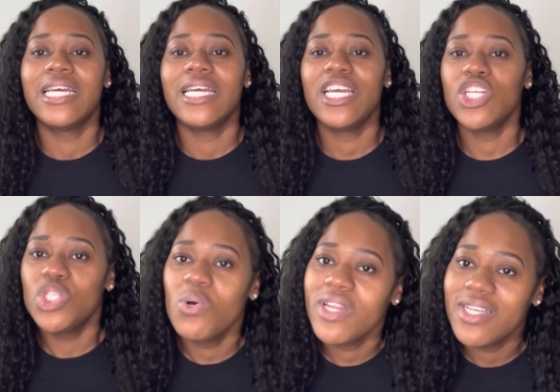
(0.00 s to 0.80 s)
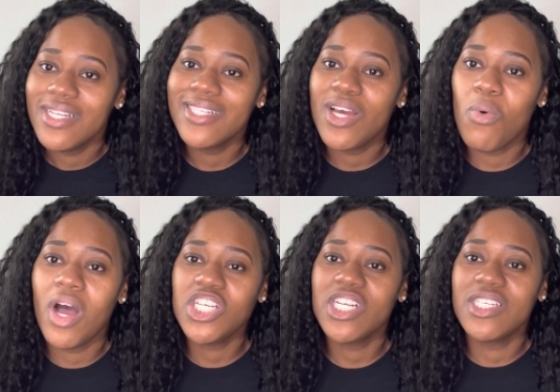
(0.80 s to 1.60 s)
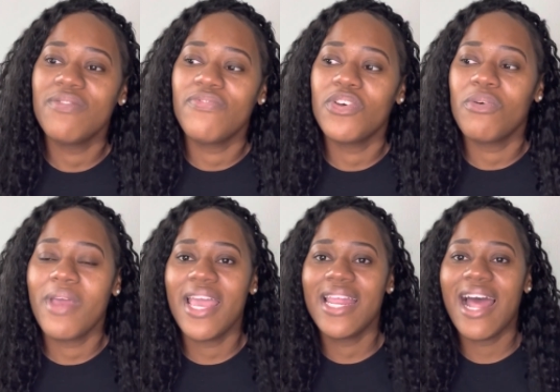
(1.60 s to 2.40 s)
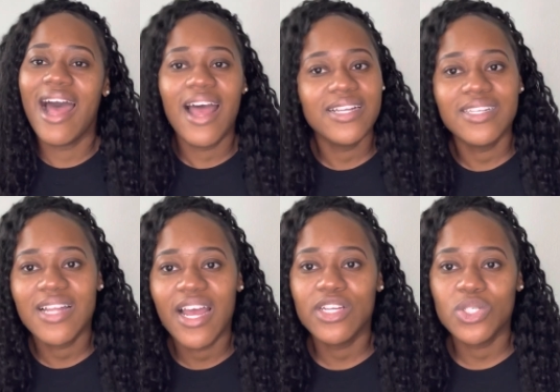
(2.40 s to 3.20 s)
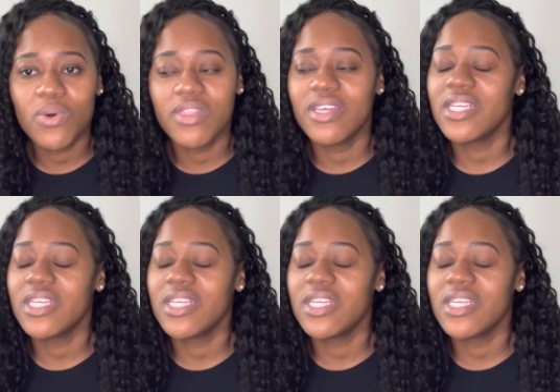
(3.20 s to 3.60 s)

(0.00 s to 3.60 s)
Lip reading: enjoyed a Denzel Washington film, and I did not enjoy this.